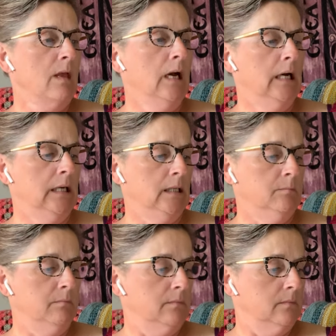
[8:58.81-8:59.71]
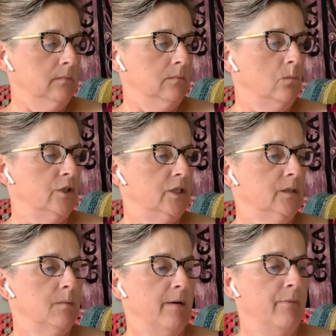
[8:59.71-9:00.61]
um, which
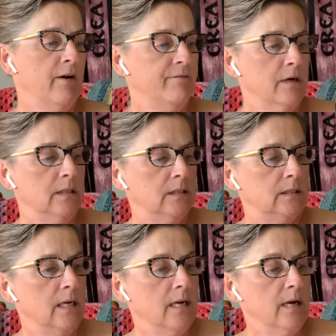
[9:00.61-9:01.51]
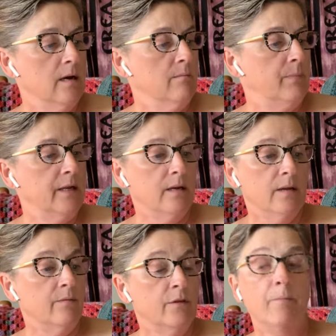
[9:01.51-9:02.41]
is my preference. But
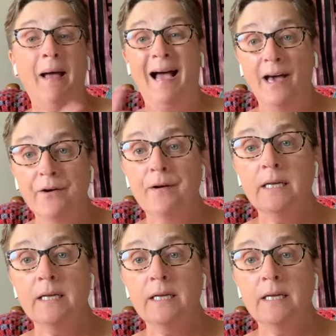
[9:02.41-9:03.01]
the pattern